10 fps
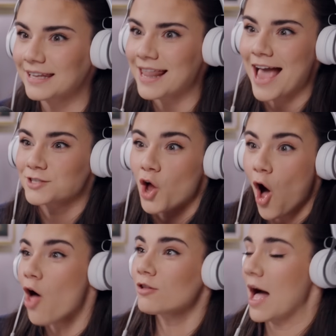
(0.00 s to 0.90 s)
It lacks
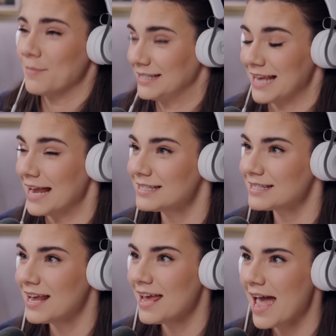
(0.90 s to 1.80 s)
all common
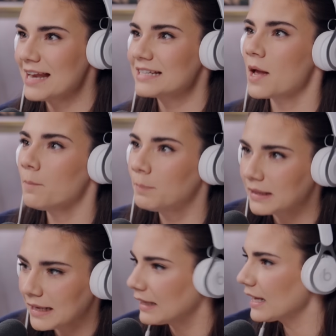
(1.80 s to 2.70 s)
sense and is
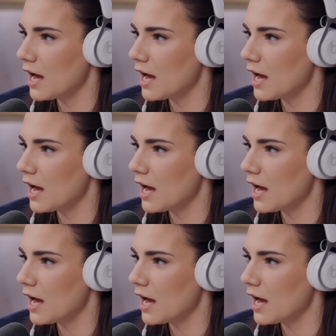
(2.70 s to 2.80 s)
completely